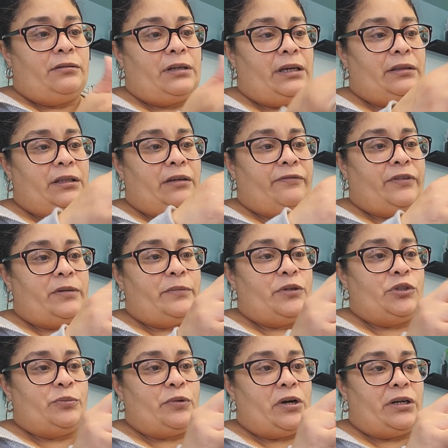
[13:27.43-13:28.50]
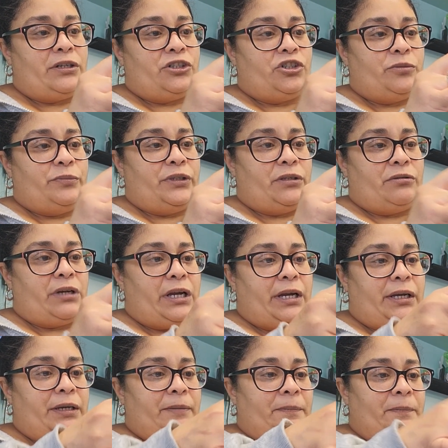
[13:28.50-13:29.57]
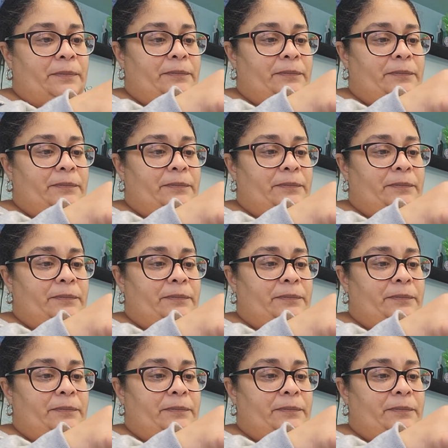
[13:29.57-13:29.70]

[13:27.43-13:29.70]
I think for the most part it should be okay.